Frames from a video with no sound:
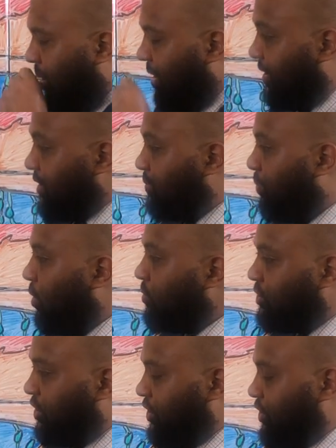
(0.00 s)
this
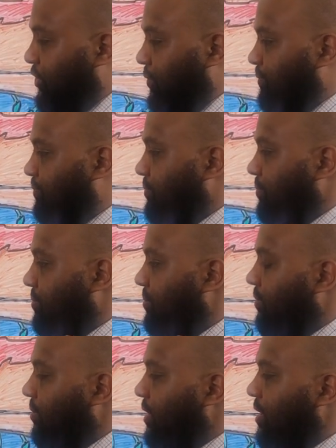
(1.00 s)
bone tissue,
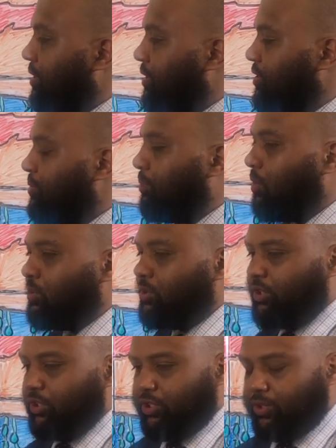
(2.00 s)
this bone
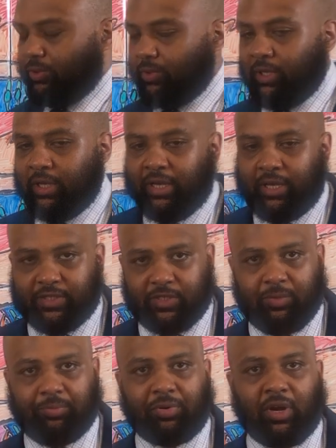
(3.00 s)
tissue is
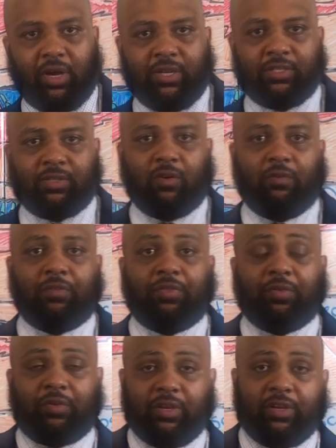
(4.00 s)
comprised of
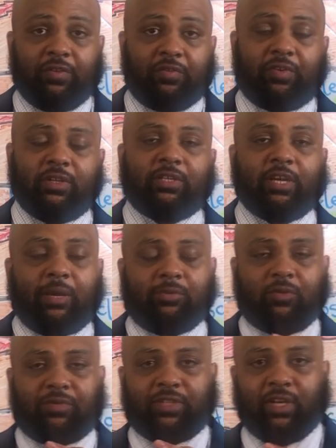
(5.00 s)
three different types
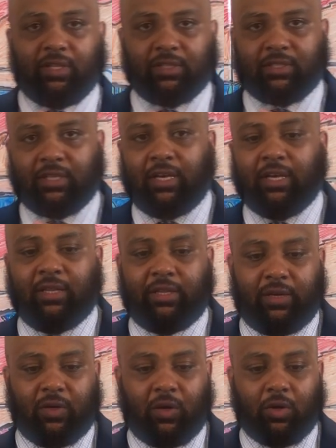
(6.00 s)
of cells.
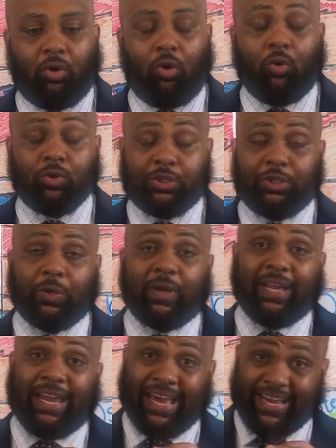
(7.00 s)
There are
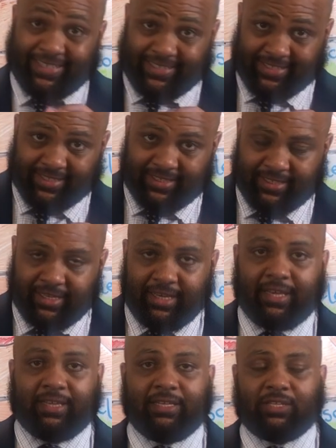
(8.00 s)
osteoclasts,
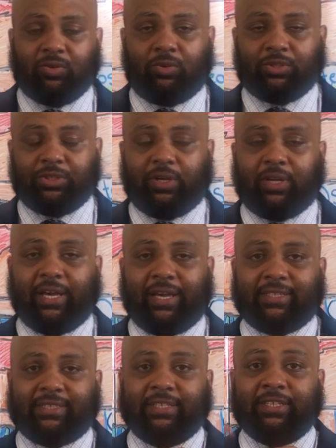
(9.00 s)
and these
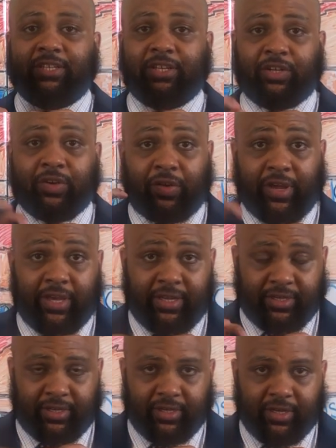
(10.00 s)
osteoclasts
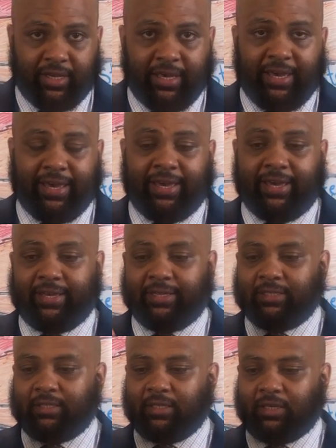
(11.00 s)
degrade
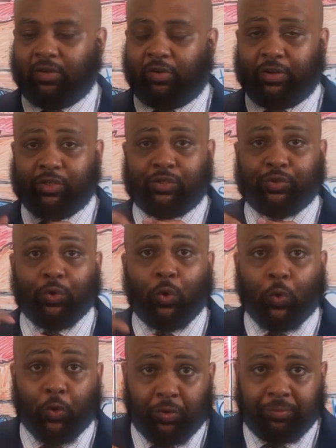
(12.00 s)
and
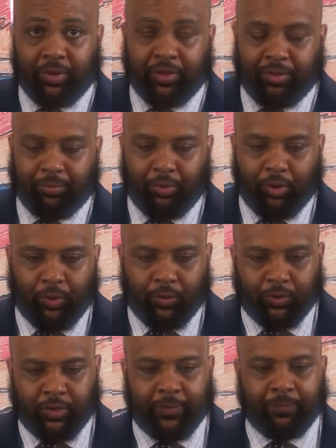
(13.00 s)
resorb the
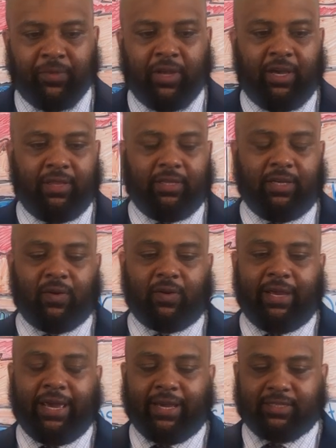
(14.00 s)
bone, and they are
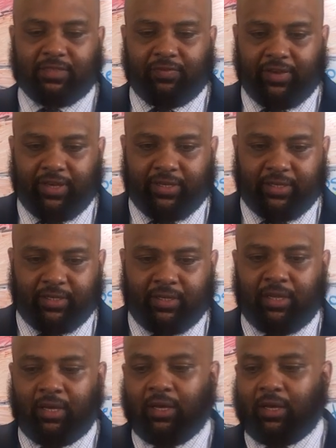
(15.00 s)
activated,
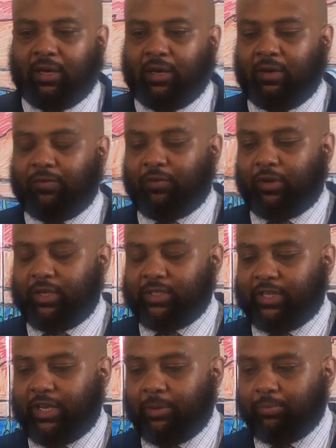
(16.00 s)
for
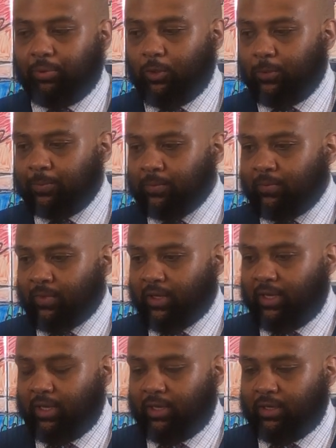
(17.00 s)
example,
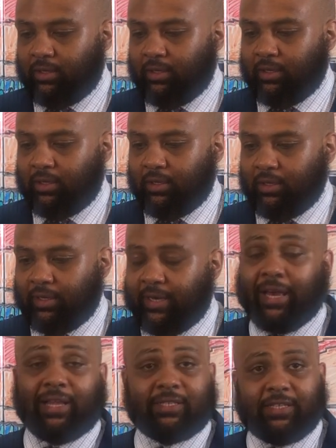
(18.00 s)
in
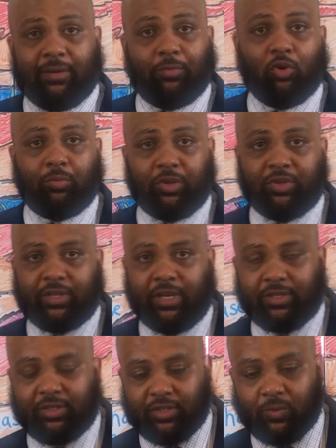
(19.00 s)
calcium
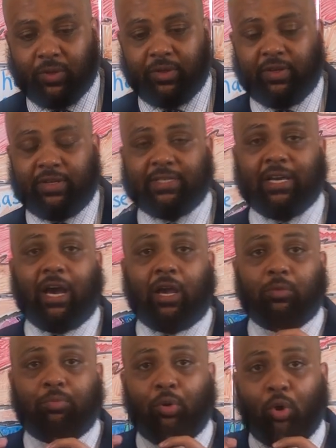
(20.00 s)
homeostasis, when there is
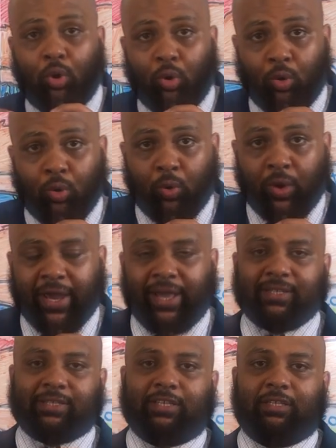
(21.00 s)

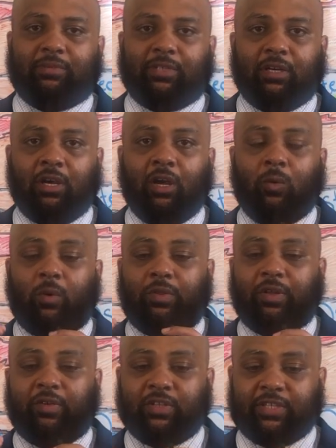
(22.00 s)
hypocalcemia, when
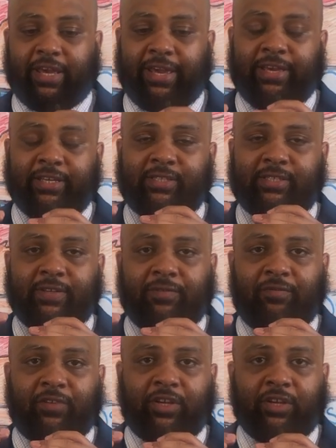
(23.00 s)
there is a
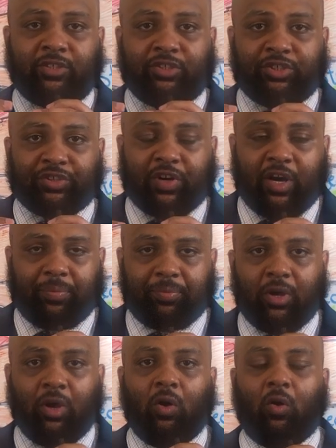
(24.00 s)
severe drop
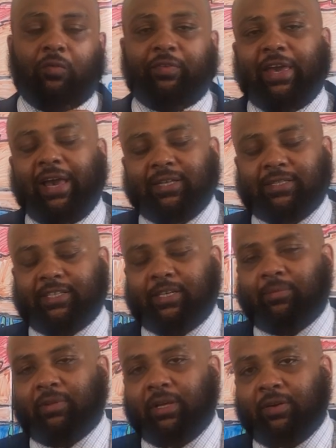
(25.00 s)
of
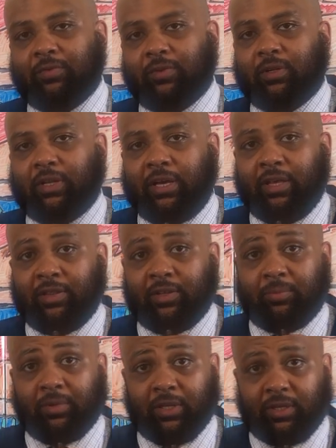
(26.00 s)
calcium level in the
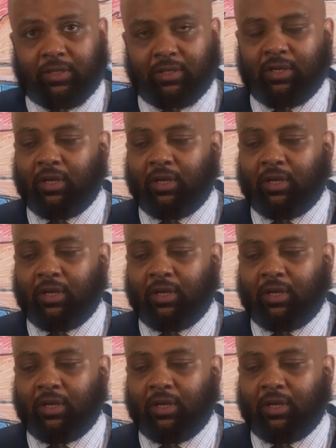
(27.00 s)
blood.